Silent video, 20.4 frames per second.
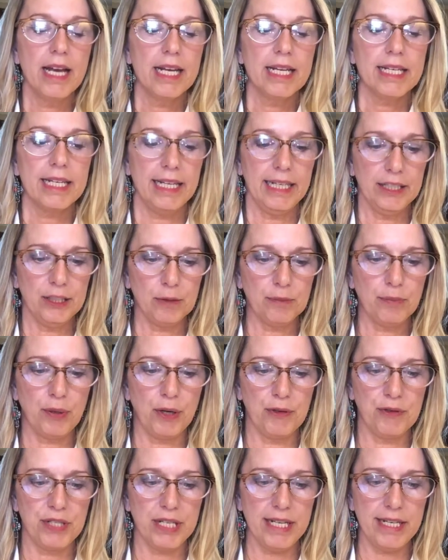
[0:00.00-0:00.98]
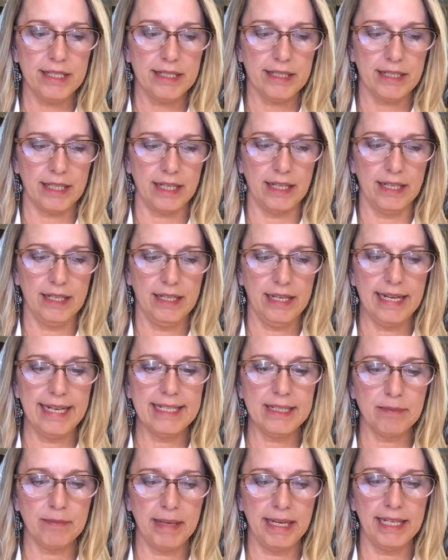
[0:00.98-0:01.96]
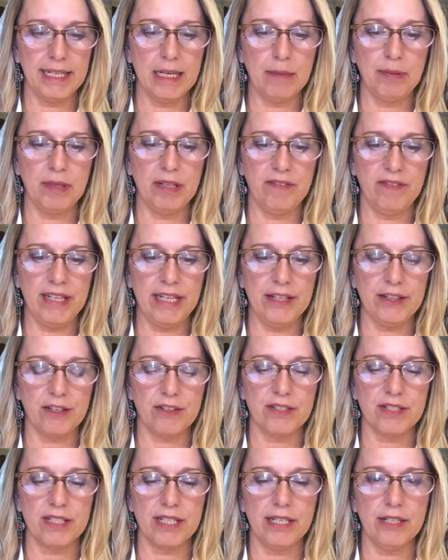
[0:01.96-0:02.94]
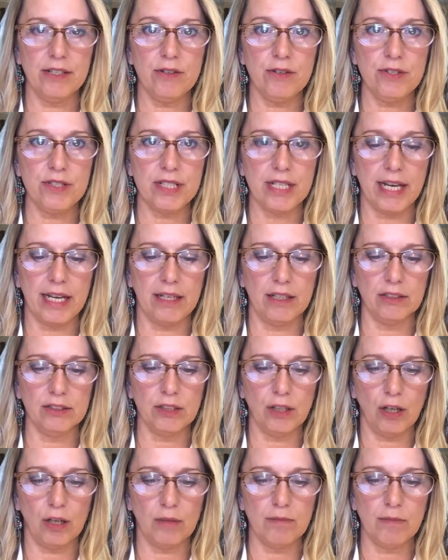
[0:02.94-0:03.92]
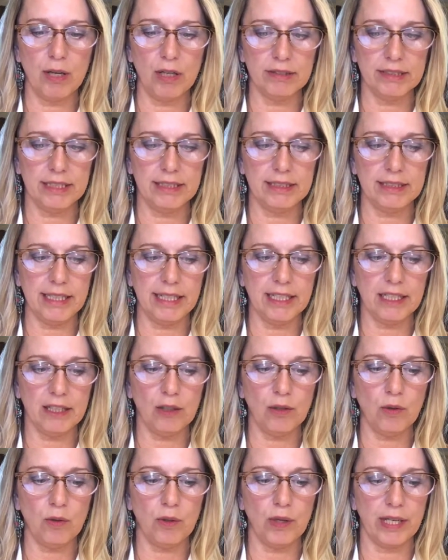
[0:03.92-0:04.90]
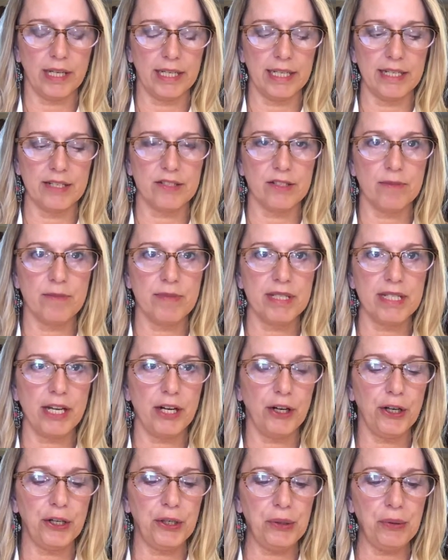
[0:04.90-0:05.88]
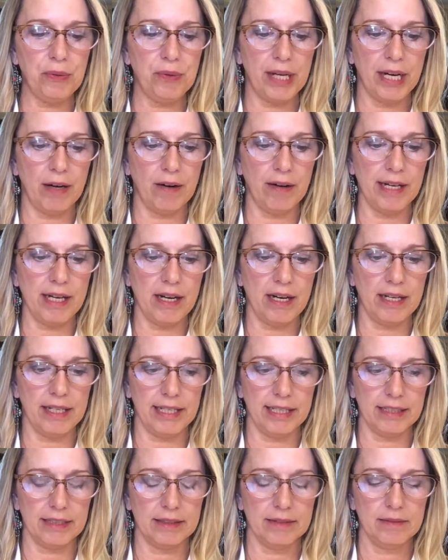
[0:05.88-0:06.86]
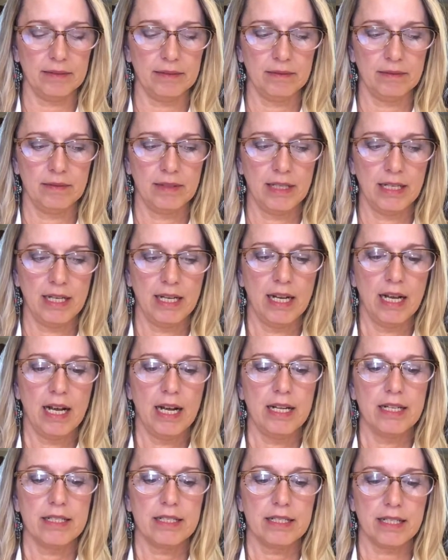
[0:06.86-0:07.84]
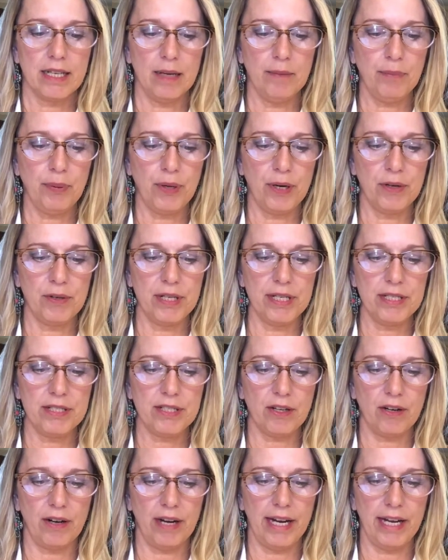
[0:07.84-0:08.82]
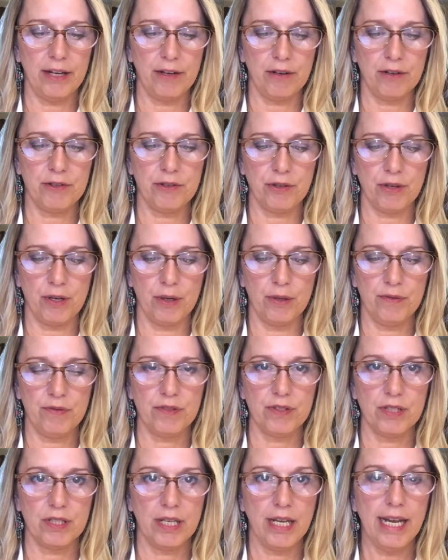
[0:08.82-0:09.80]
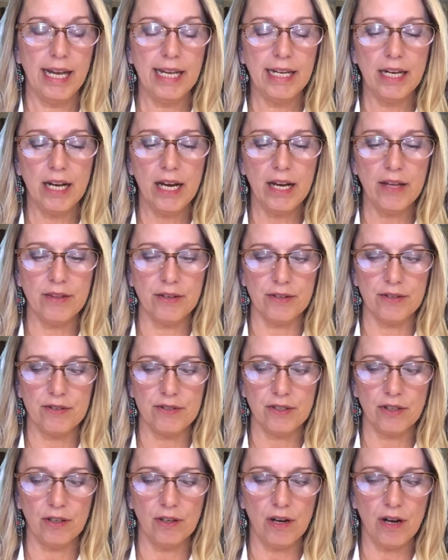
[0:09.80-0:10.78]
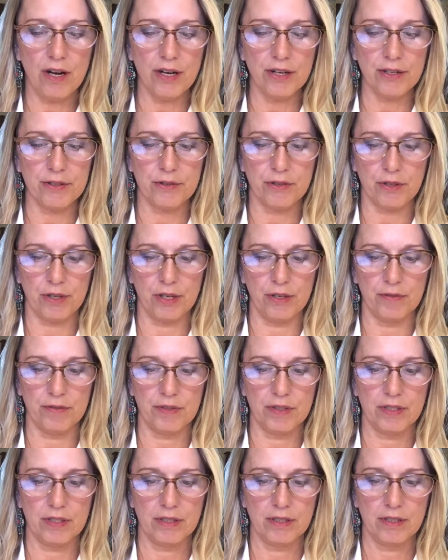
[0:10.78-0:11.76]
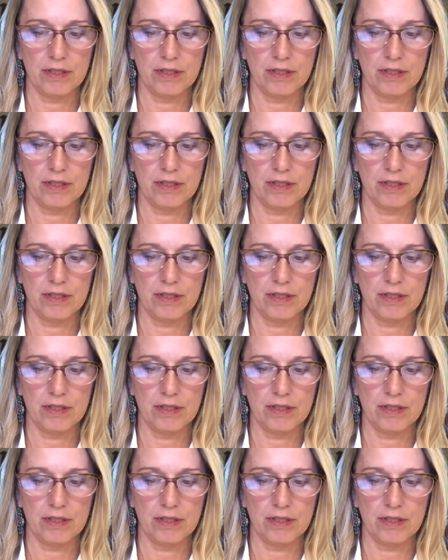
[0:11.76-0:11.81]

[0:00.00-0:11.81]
Kingdom Protista is made up of either single-celled or multicellular organisms that are eukaryotic. Some protists are heterotrophs and others are autotrophs.